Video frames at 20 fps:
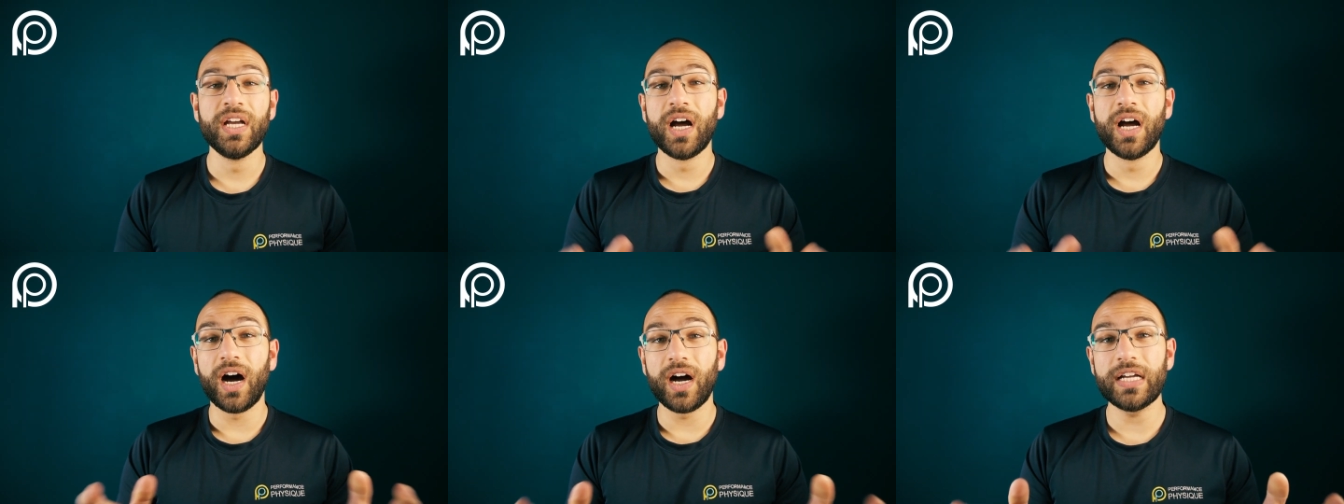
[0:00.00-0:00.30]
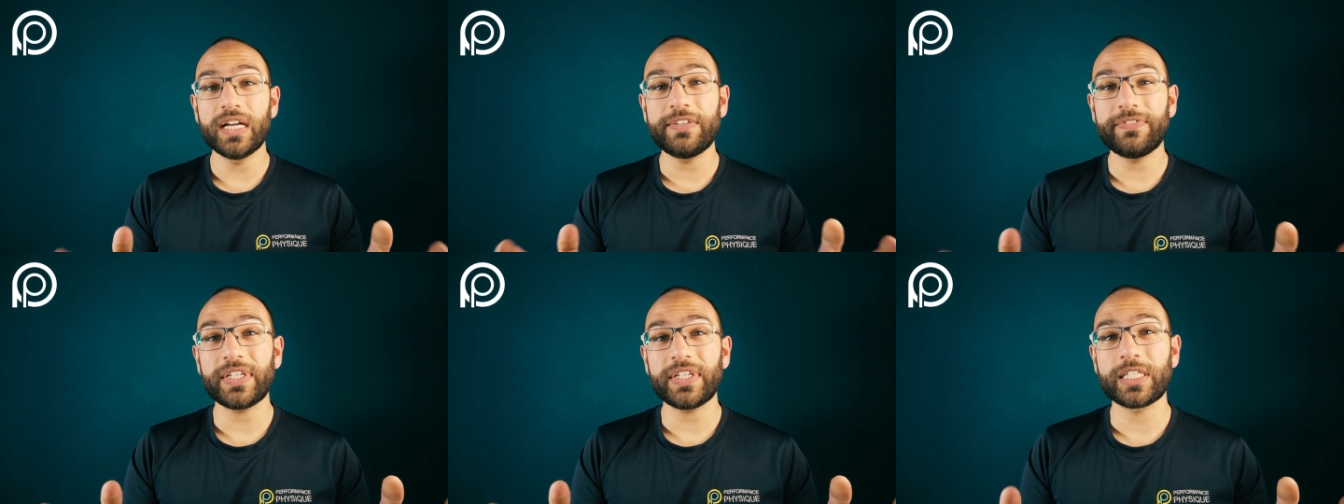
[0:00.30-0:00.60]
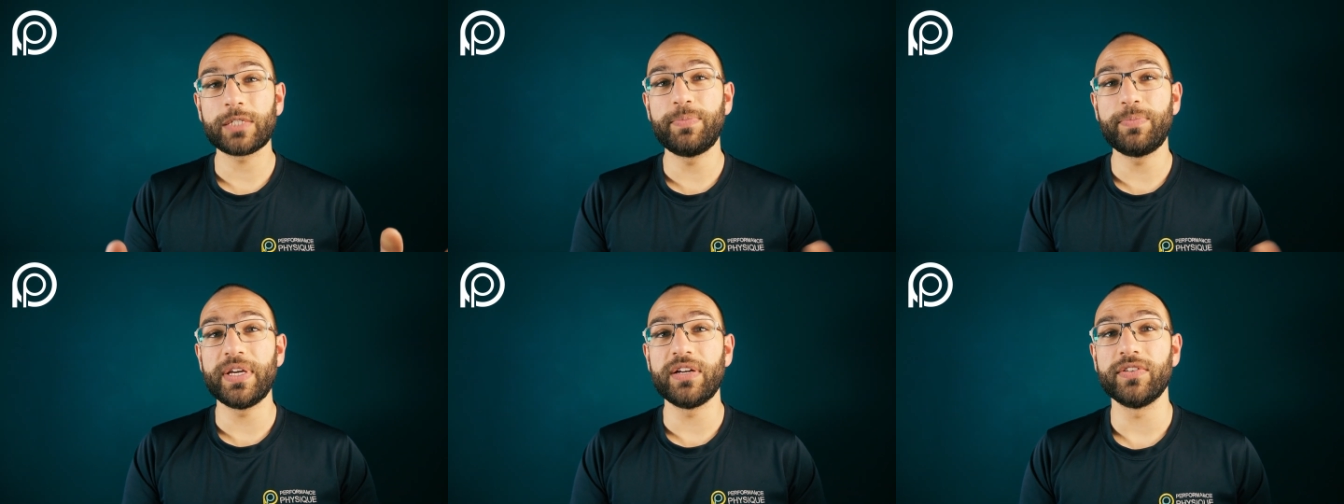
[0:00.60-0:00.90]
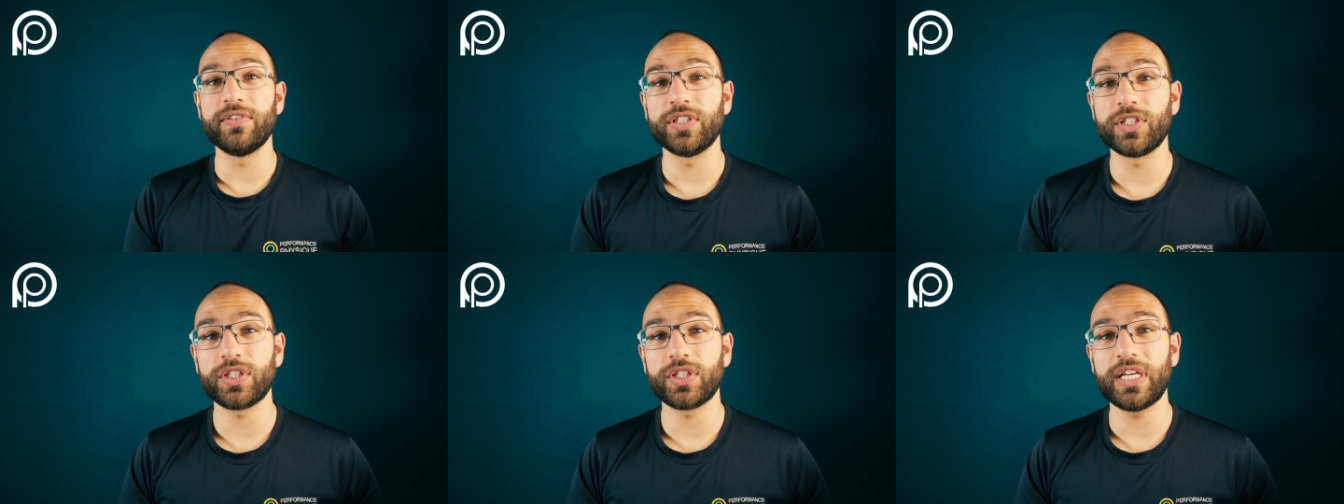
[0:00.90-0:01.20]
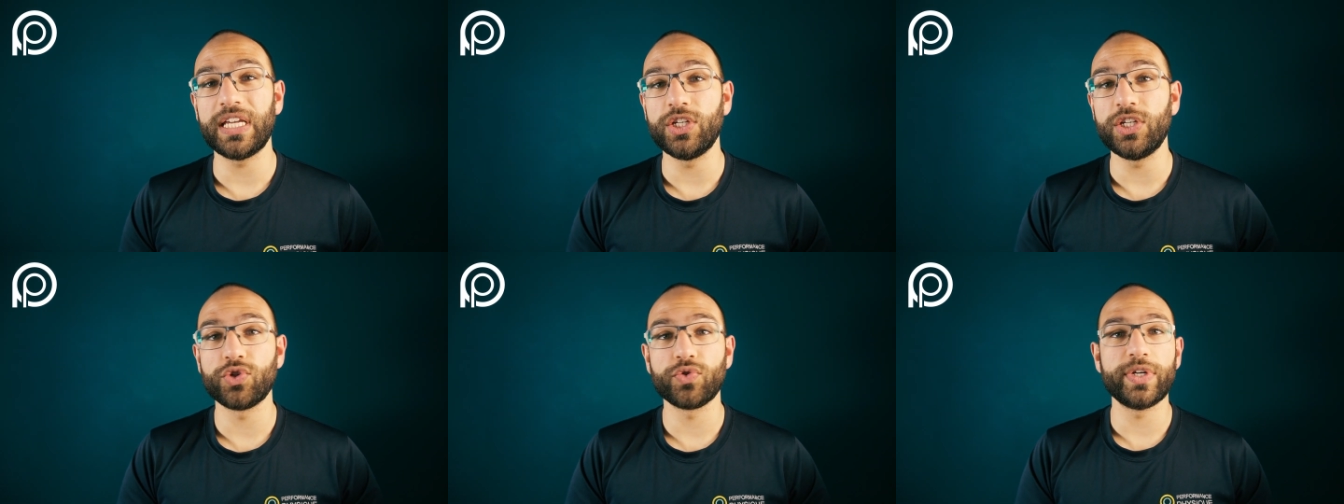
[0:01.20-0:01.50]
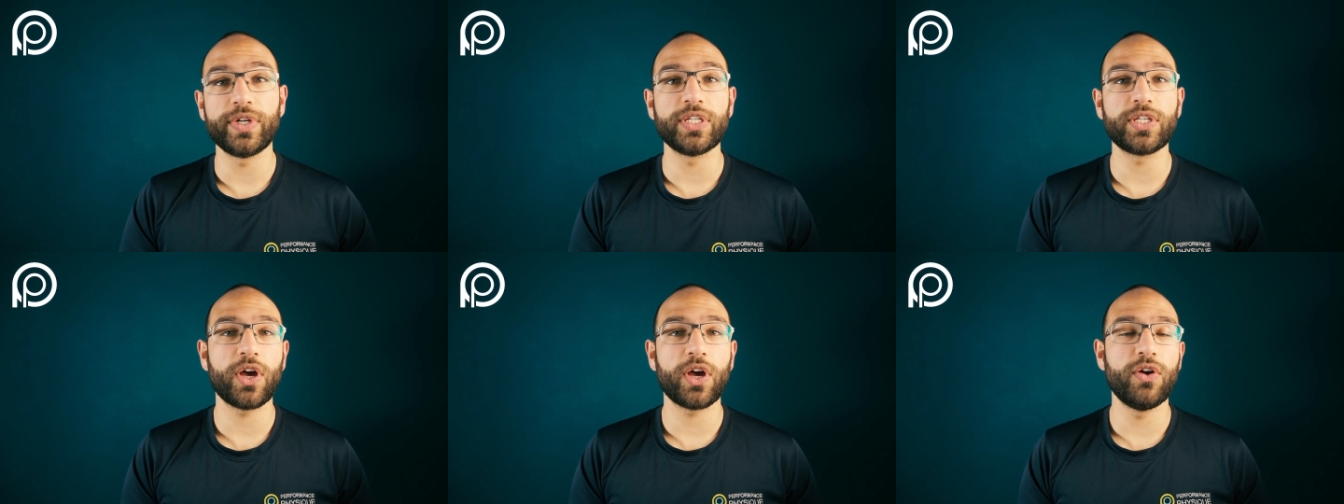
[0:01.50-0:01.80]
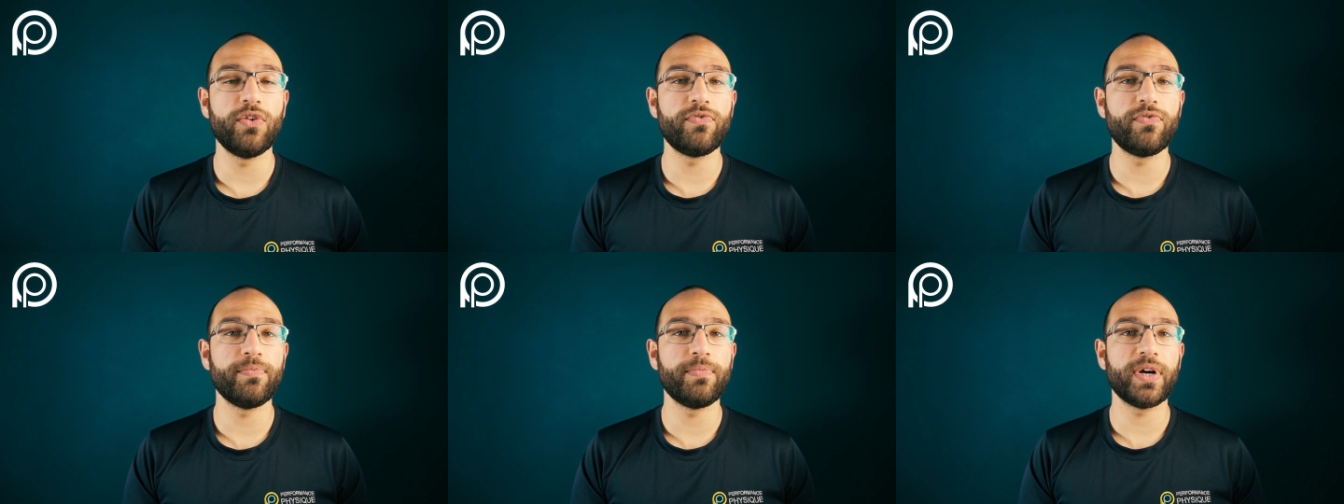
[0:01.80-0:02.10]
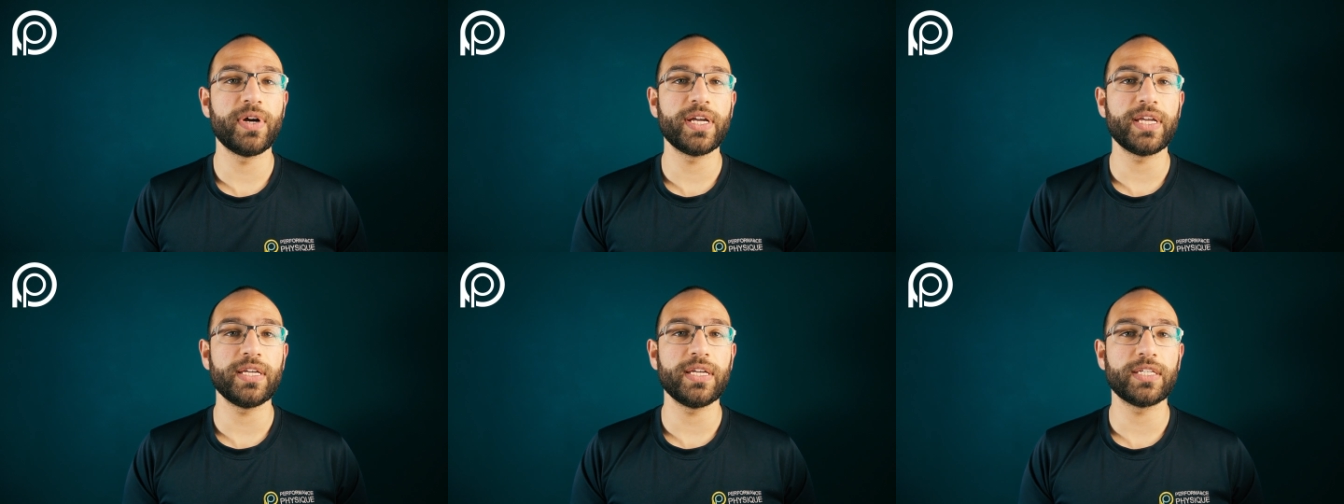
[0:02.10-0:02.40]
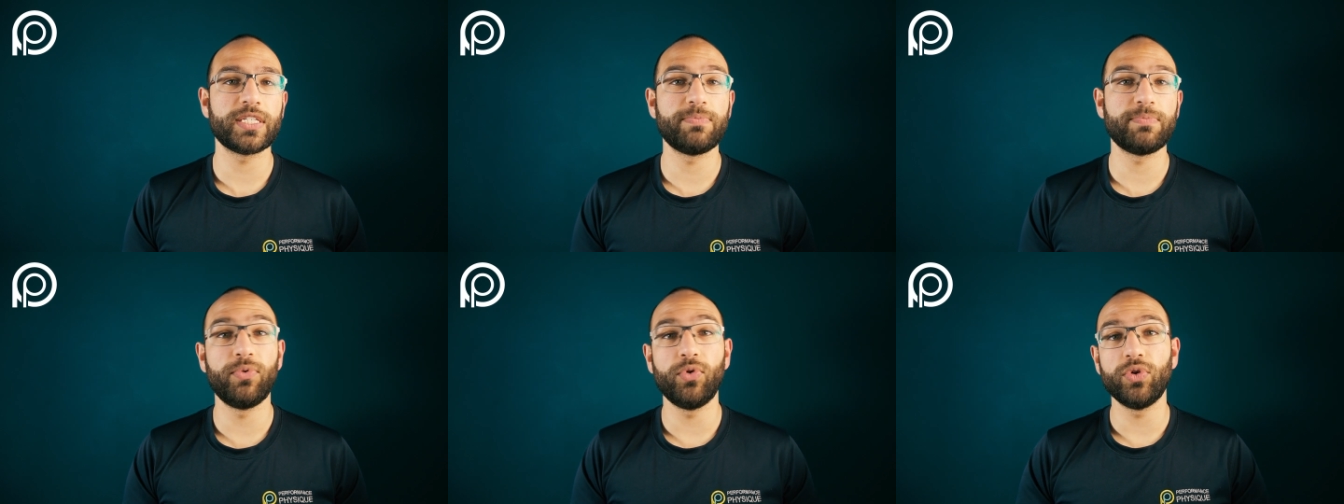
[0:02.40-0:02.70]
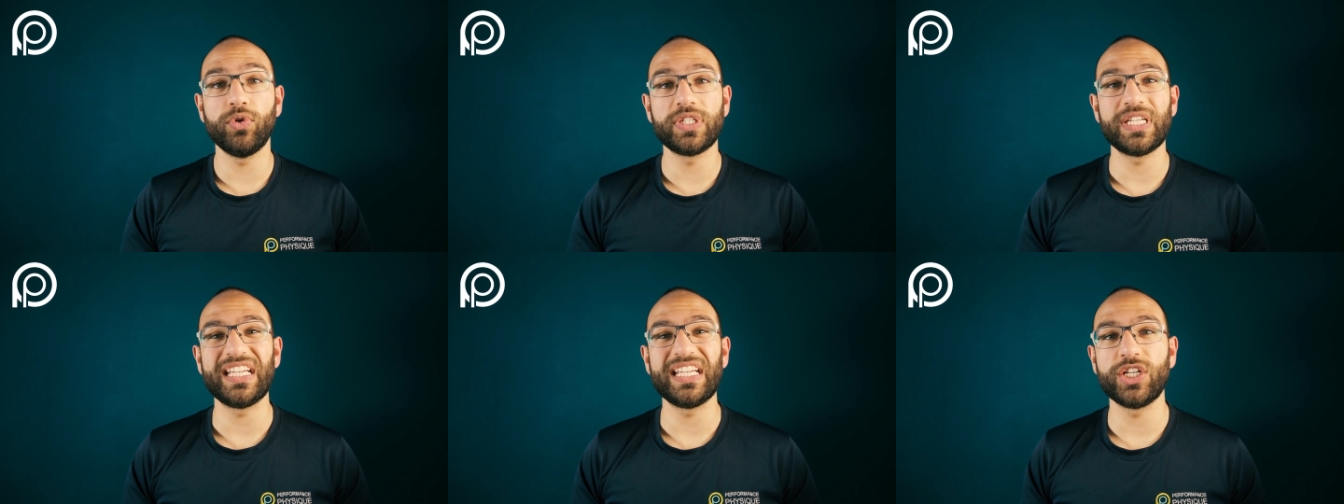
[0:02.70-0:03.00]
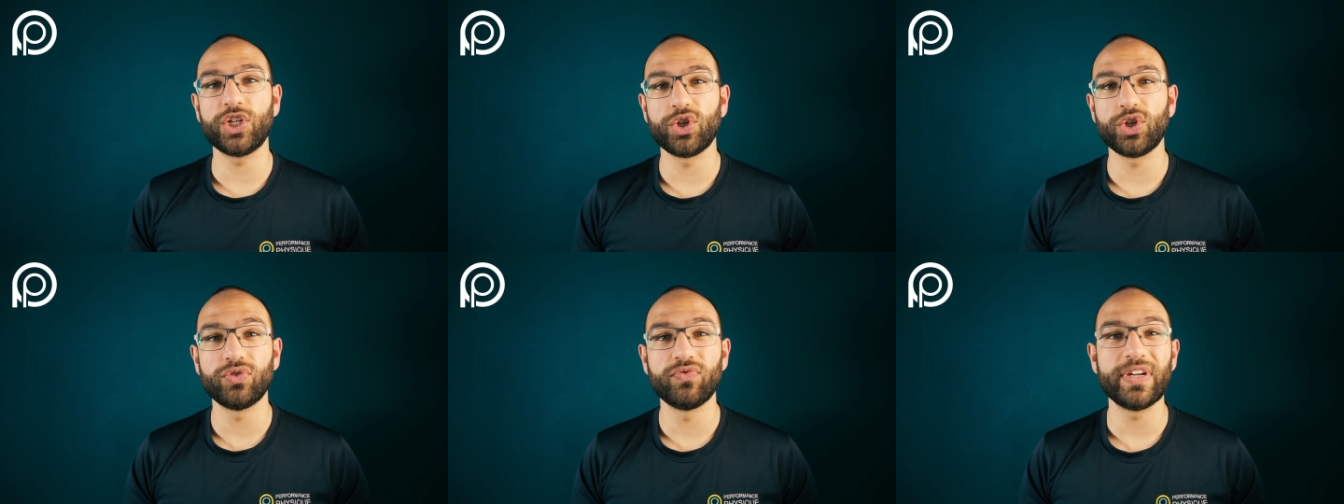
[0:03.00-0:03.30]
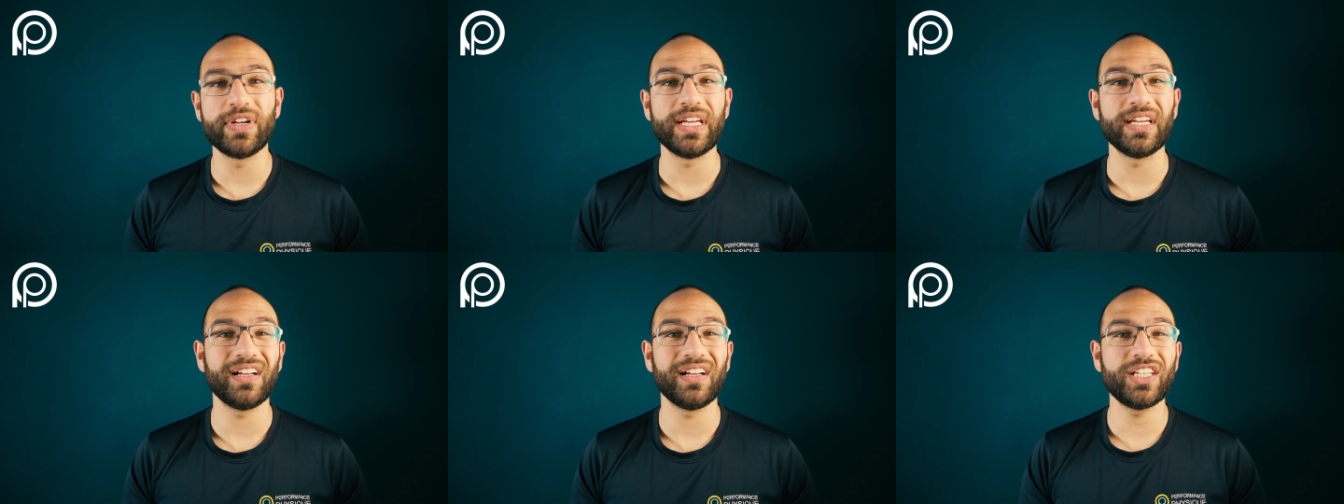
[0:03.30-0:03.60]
I have experienced injuries over my sporting career.